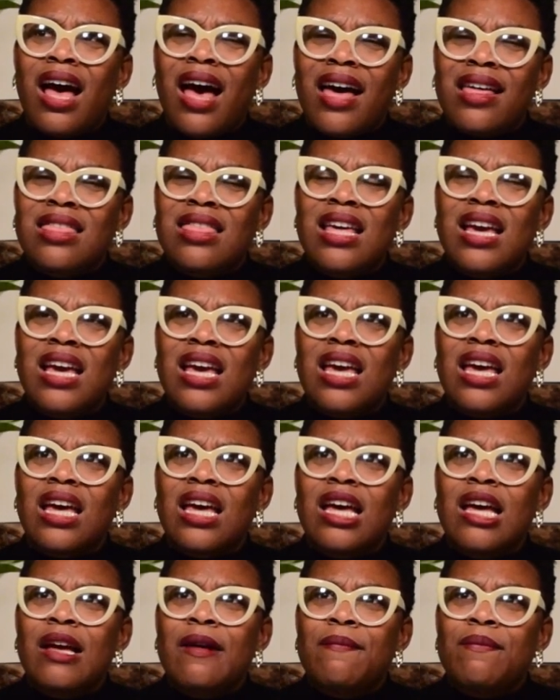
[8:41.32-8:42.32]
I think,
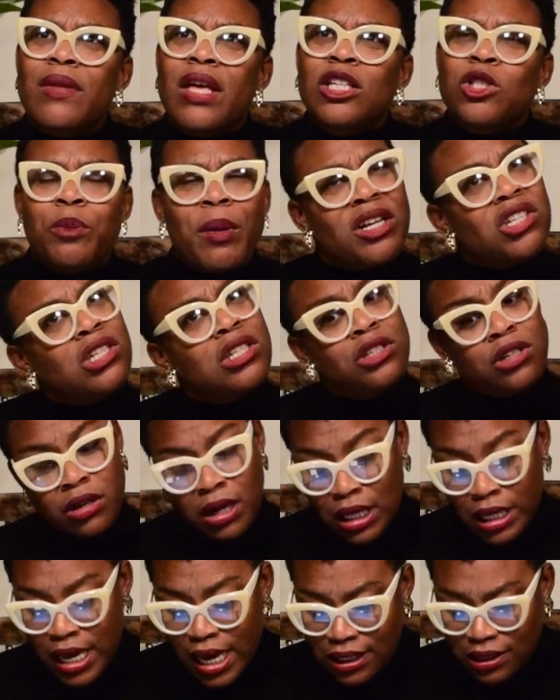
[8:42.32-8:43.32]
especially
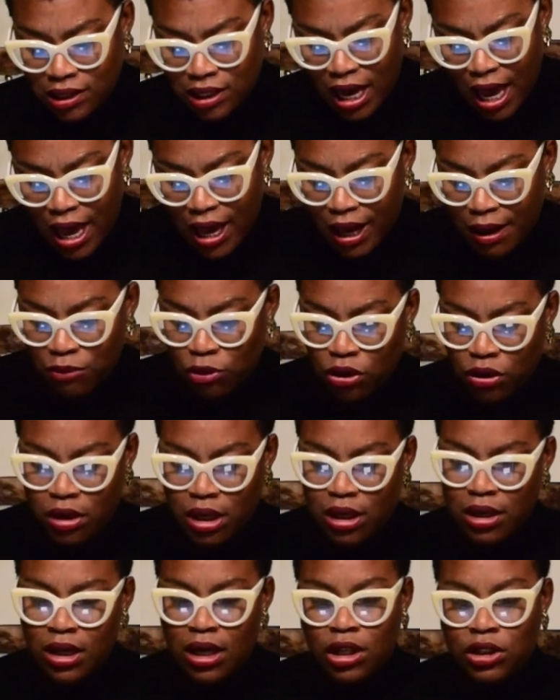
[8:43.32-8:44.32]
during this time,
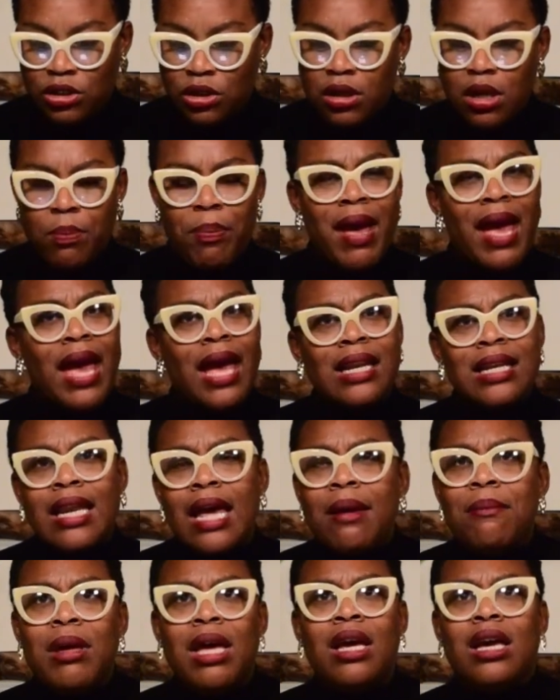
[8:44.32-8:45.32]
during the
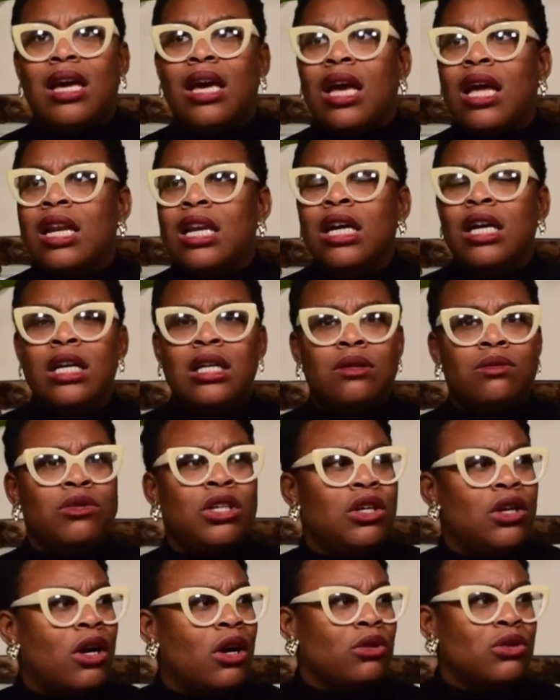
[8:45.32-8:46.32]
pandemic and,
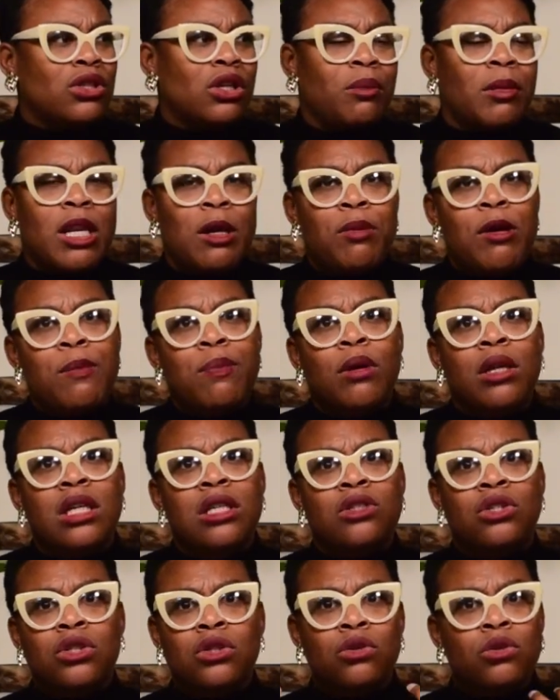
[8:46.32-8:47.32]
you know, so many people
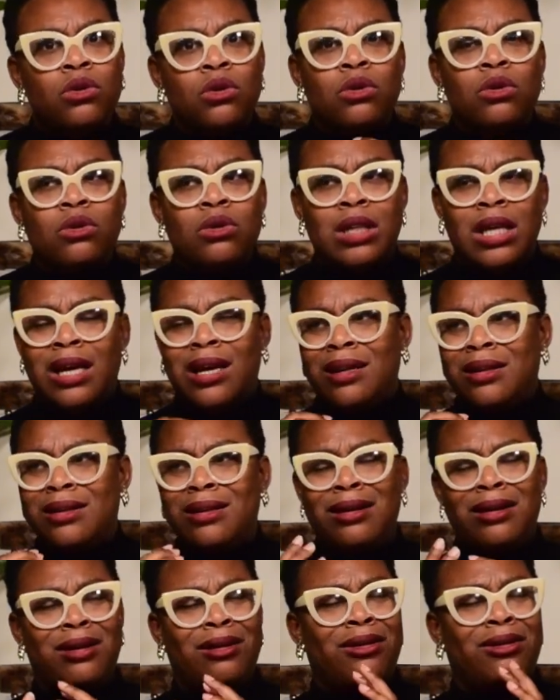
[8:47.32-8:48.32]
in school and,
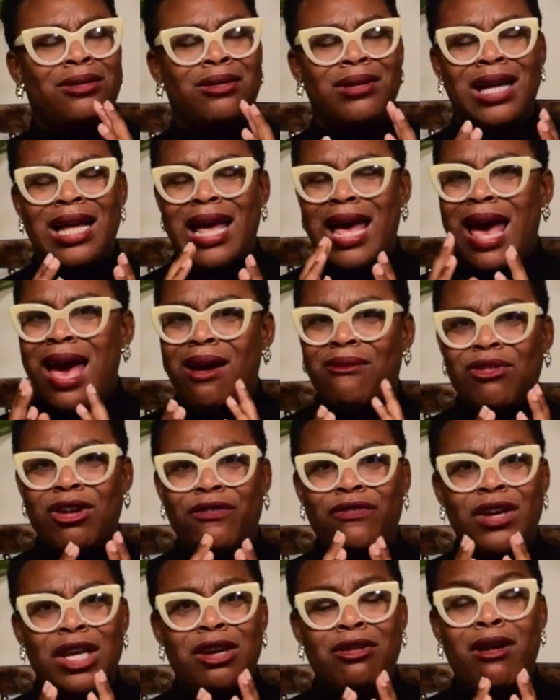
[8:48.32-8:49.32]
you know, having to
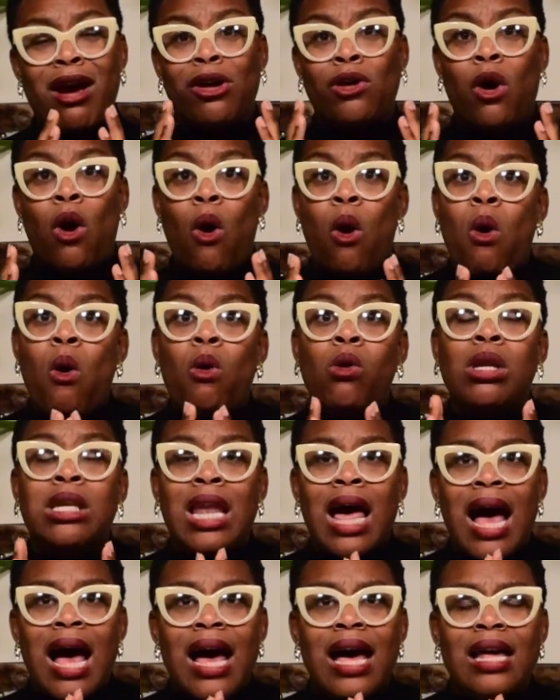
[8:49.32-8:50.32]
figure out a whole
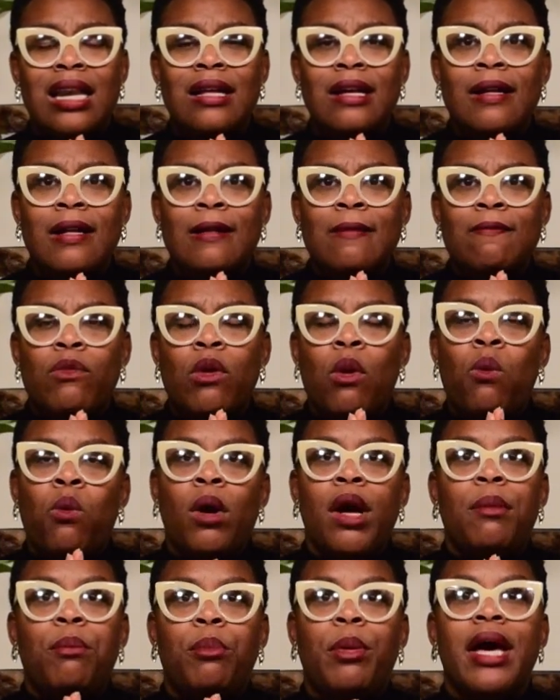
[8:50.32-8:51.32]
lot,
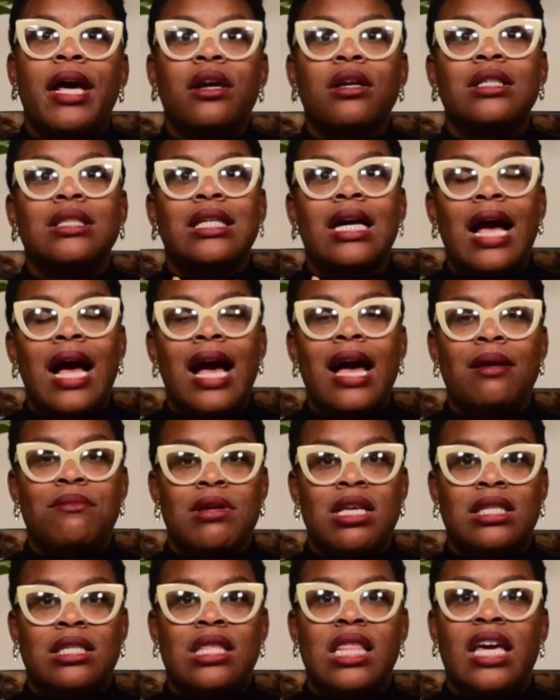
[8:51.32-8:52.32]
what better time
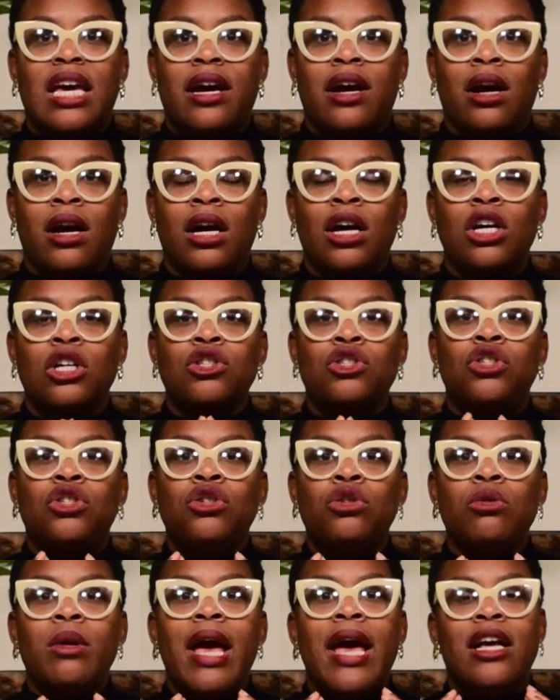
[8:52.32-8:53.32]
is there
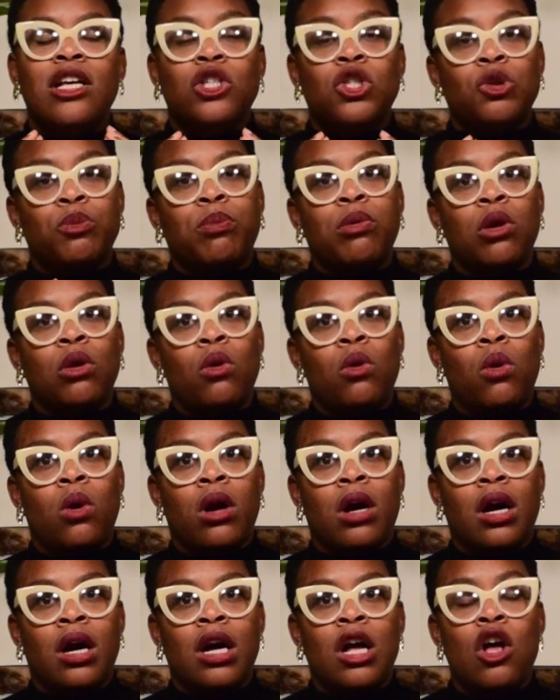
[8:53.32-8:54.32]
to
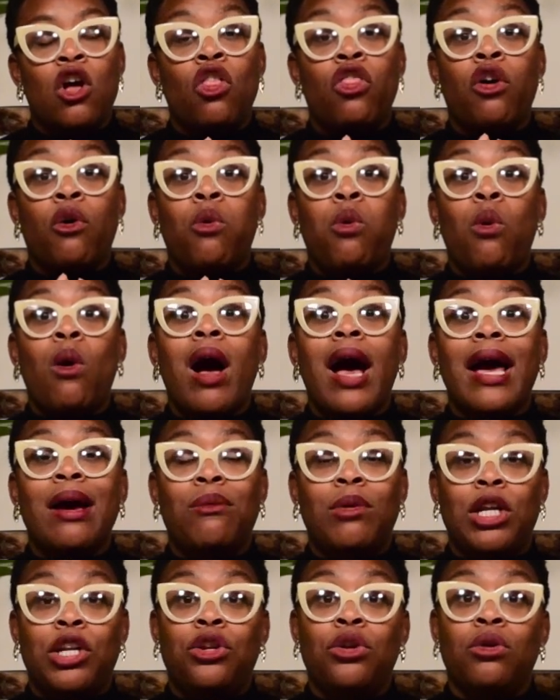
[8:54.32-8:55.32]
explore the why
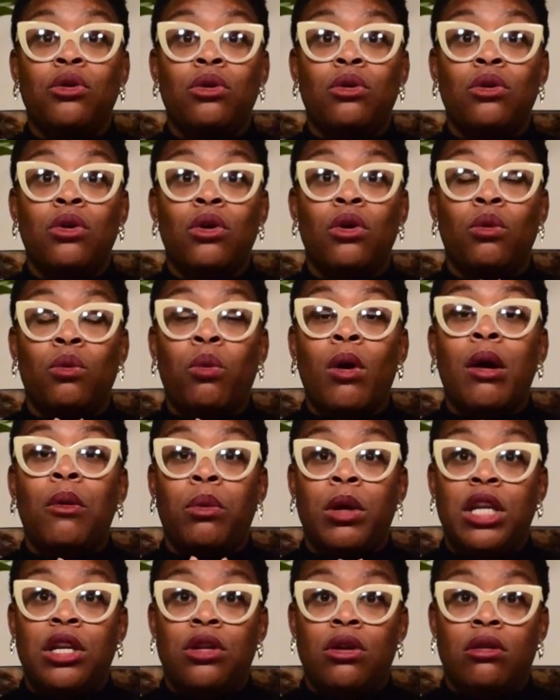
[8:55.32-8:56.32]
we do what
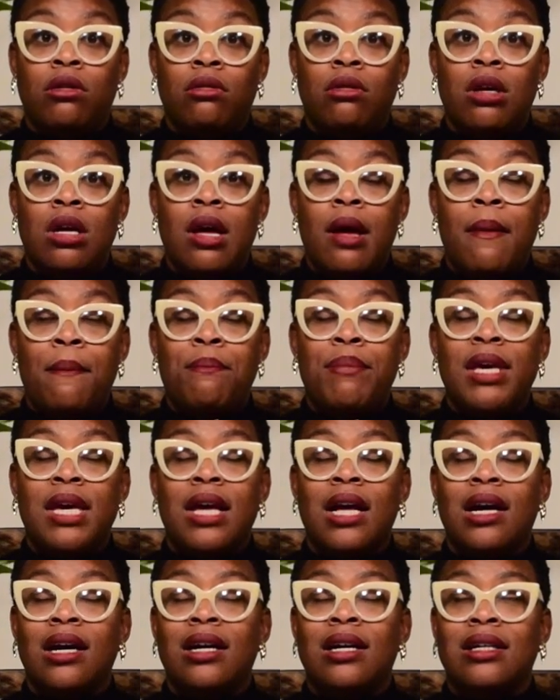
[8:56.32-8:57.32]
we do?
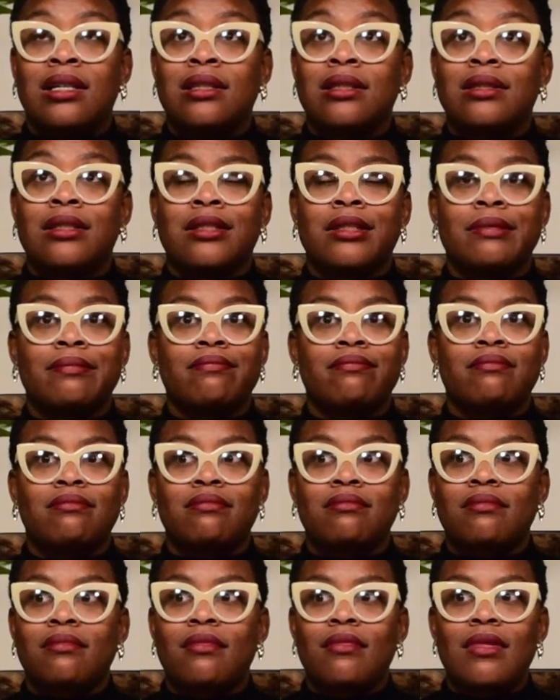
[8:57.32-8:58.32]
Because
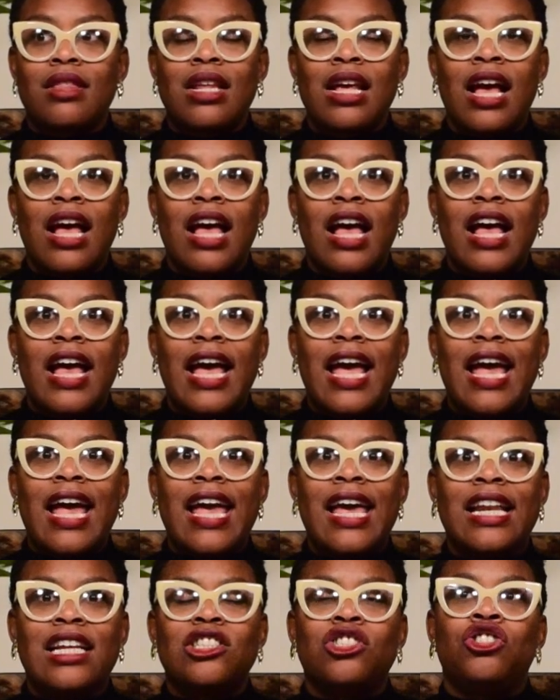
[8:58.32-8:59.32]

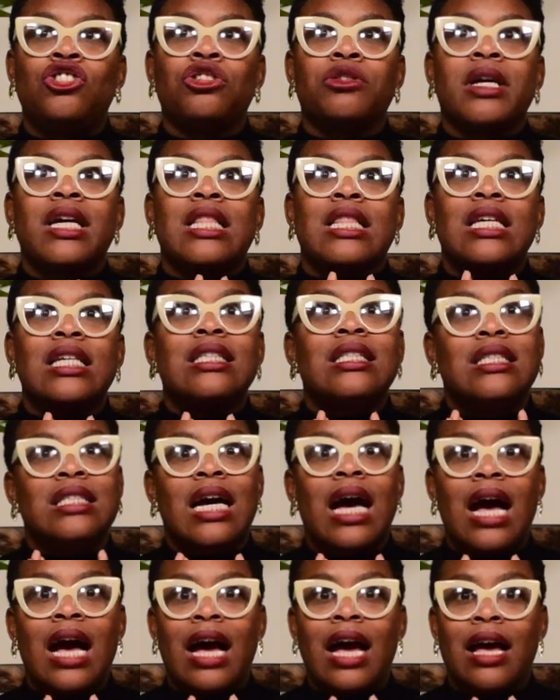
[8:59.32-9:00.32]
it is during this
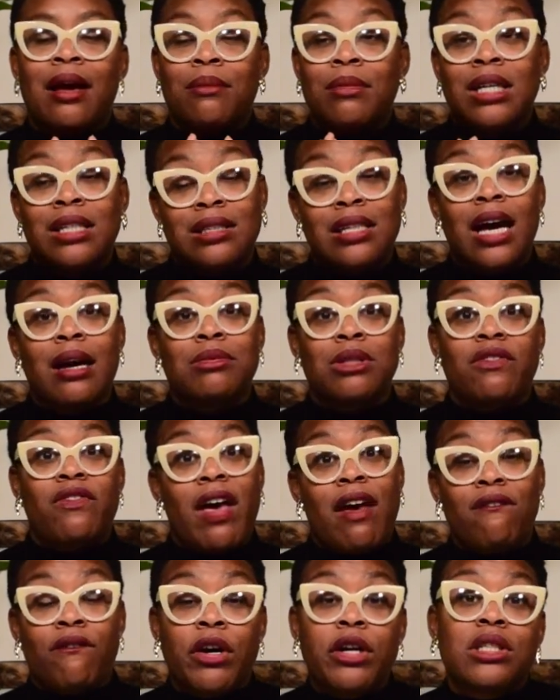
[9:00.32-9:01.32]
time, times of
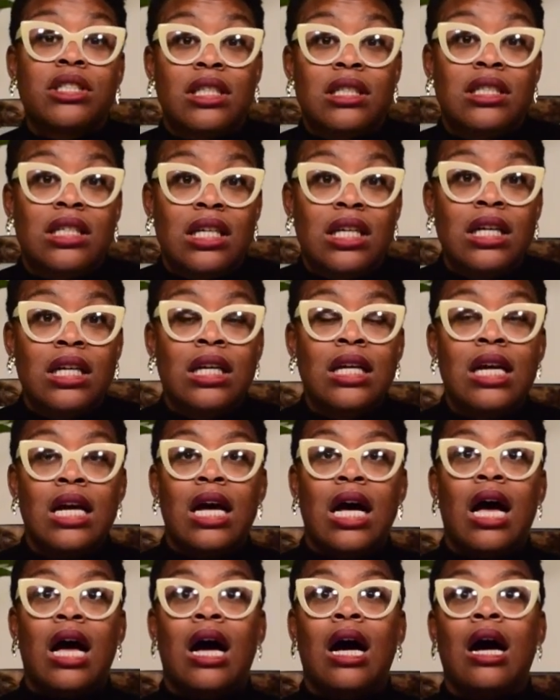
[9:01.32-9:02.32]
adversity,
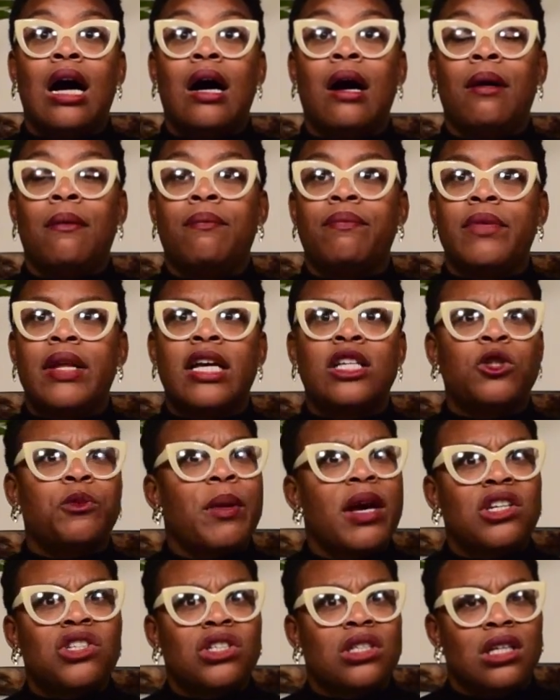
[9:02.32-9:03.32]

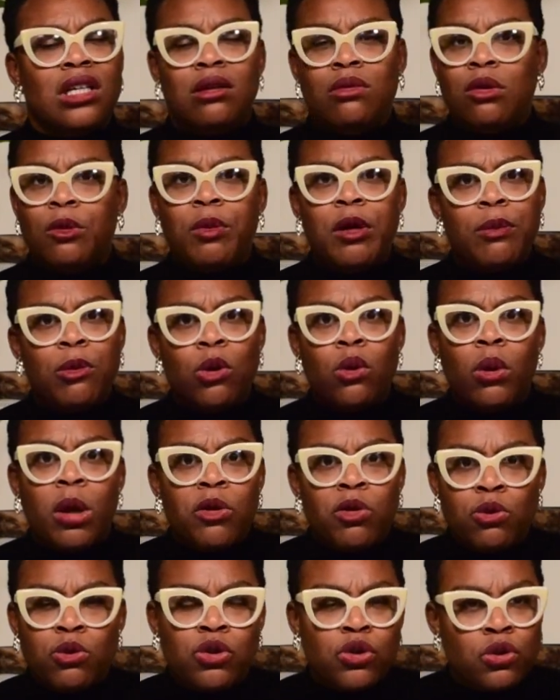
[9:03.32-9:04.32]
especially with people
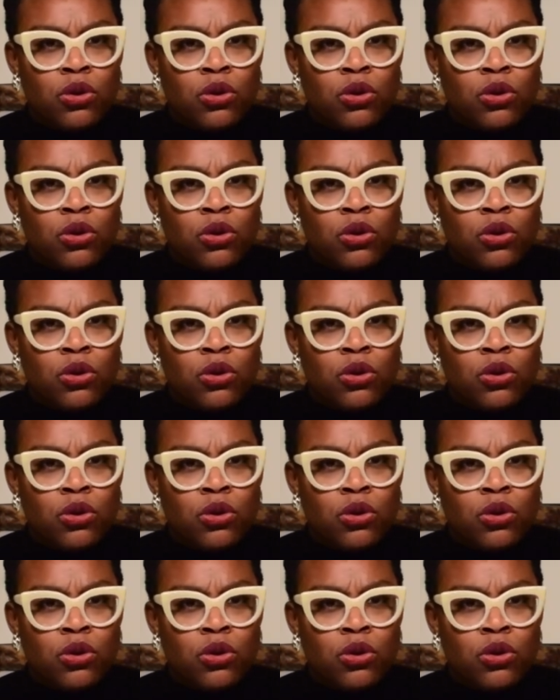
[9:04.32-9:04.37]
going through